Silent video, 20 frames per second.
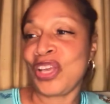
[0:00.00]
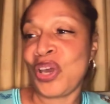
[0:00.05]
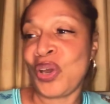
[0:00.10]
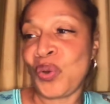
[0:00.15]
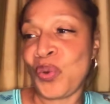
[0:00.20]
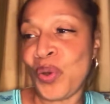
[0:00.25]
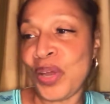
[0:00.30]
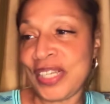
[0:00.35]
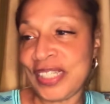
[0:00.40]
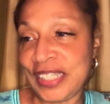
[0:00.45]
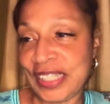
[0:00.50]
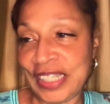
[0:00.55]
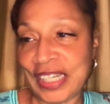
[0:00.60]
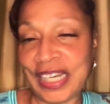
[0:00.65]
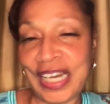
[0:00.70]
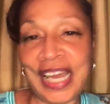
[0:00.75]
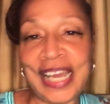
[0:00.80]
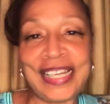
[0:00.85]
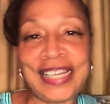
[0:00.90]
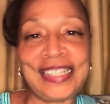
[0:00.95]
Question
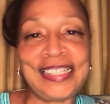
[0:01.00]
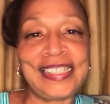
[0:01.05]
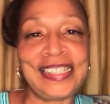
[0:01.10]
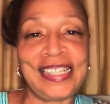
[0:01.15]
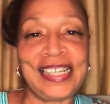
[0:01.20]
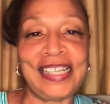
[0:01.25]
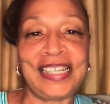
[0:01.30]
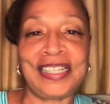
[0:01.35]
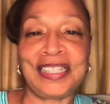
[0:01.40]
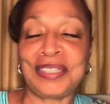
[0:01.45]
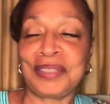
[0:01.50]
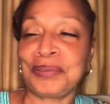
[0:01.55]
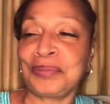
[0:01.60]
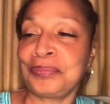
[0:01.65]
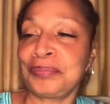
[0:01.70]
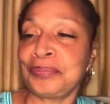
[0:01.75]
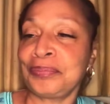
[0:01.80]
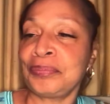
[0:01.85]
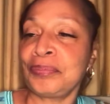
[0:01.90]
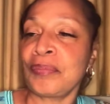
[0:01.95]
19.
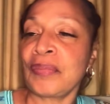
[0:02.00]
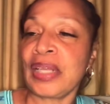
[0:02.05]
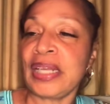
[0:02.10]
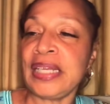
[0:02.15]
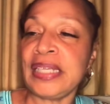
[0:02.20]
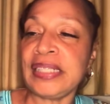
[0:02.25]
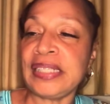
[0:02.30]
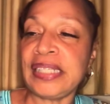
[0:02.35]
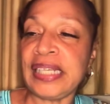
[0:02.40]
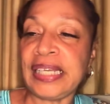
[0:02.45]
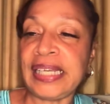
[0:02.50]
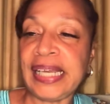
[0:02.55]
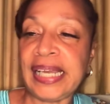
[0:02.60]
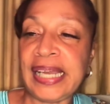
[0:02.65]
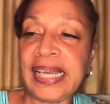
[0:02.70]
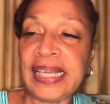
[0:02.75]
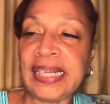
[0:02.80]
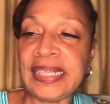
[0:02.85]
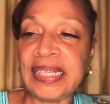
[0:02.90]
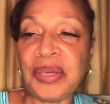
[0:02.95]
Is the
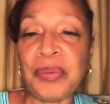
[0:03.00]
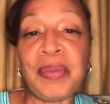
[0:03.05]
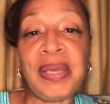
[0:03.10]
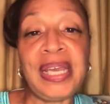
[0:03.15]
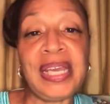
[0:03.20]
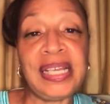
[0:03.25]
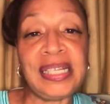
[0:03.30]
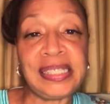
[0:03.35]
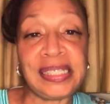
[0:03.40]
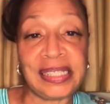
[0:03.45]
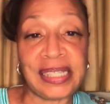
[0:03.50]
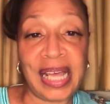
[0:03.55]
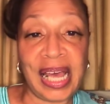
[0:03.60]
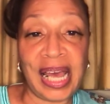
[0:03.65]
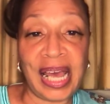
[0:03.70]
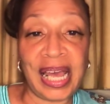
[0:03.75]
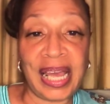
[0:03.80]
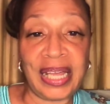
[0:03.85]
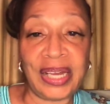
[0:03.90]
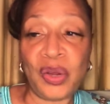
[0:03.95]
kingdom
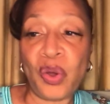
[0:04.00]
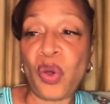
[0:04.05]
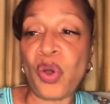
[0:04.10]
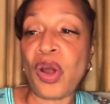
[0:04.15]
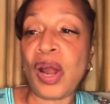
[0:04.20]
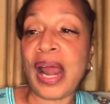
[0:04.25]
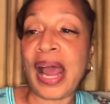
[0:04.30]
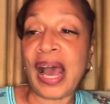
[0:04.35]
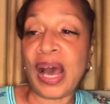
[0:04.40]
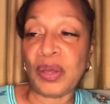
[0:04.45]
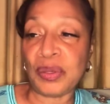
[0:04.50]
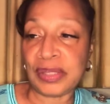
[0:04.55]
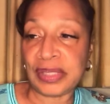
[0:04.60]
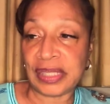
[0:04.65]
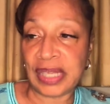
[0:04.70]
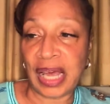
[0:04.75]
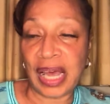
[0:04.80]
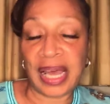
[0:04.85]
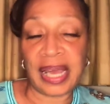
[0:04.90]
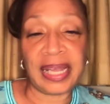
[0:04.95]
inside or
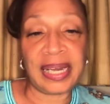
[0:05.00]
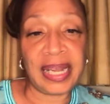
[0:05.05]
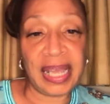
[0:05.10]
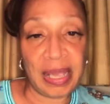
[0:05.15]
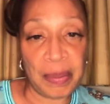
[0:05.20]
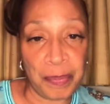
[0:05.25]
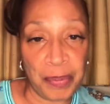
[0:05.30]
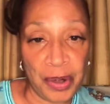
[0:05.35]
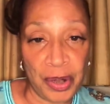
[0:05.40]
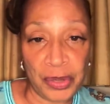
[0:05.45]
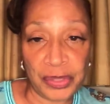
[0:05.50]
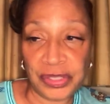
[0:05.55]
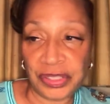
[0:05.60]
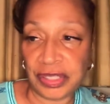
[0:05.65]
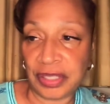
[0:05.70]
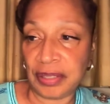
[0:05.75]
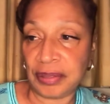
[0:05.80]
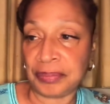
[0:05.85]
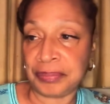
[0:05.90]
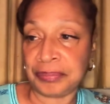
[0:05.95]
outside a
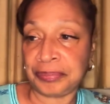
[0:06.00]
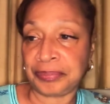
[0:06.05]
person?